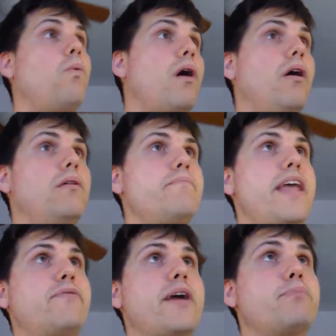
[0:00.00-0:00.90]
well,
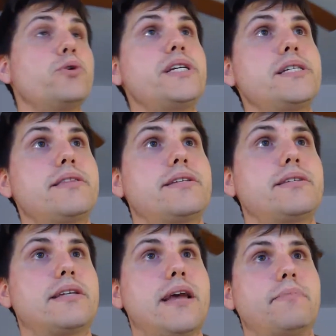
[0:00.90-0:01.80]
if we have protein
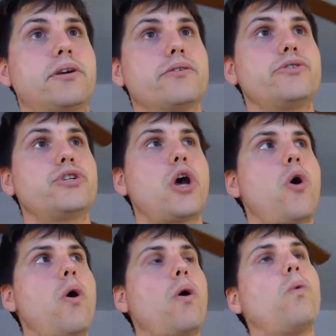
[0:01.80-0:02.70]
synthesis inhibitors,
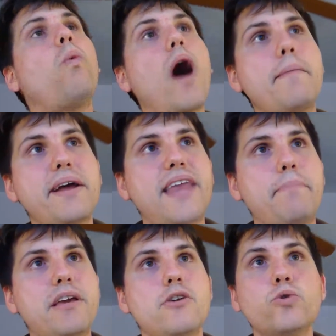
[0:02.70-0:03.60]
why might that
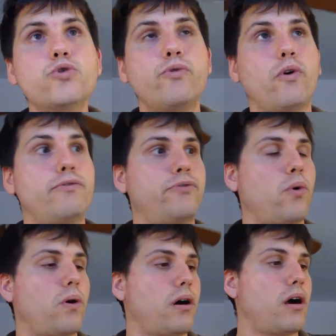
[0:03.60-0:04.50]
be useful
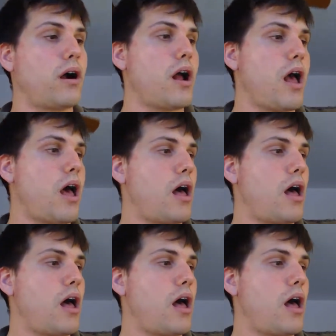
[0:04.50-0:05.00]
for